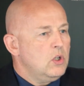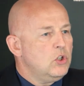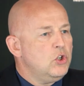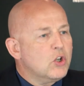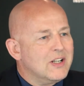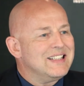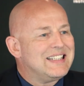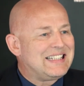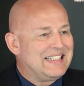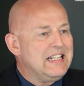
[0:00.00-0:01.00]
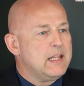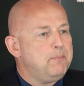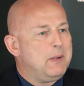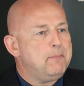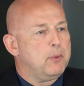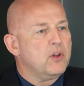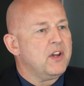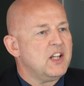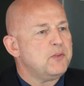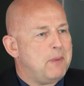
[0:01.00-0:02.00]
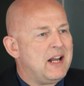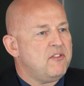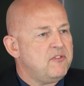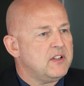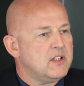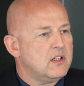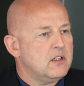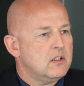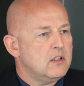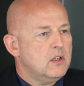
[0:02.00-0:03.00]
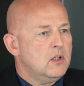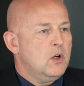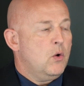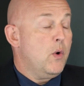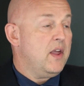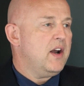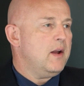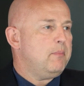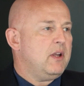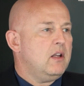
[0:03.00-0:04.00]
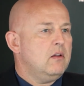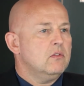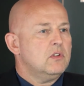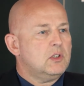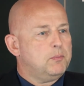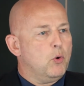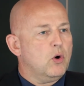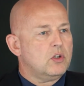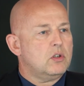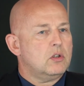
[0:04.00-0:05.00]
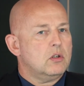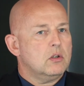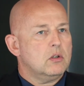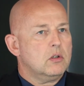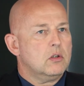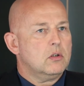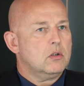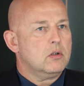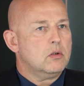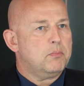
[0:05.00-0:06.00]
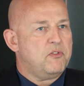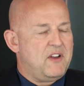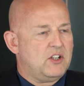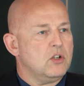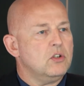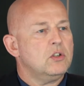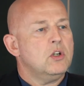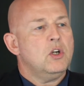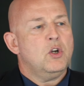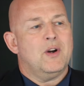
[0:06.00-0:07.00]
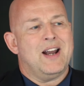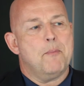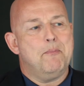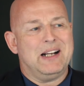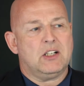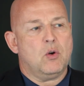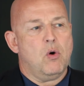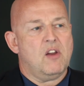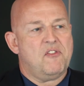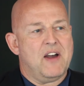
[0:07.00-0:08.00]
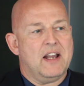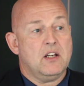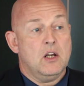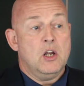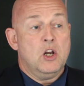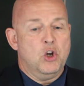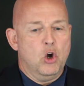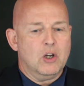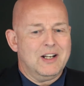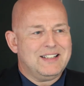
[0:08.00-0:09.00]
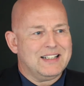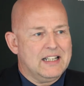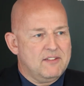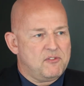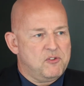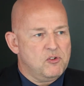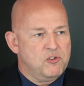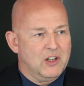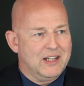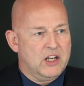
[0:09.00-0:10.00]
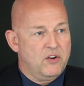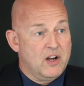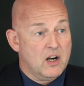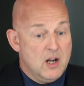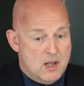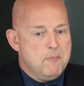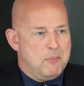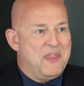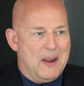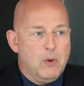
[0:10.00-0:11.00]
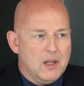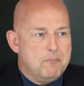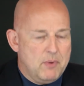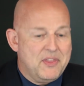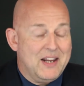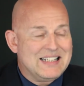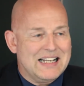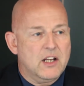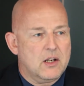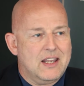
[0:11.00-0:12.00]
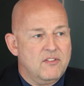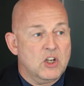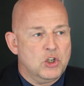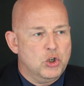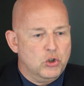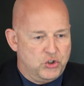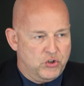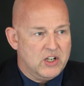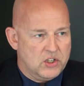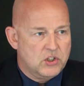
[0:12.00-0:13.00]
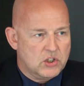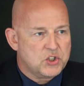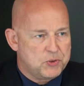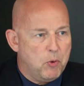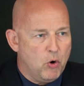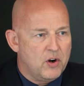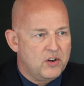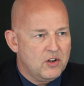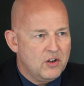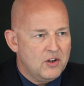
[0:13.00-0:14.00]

you can see the people that it's benefited, whether it be sports professionals who are now better qualified not only to live a fulfilling career, but it's like giving nutrients to sport.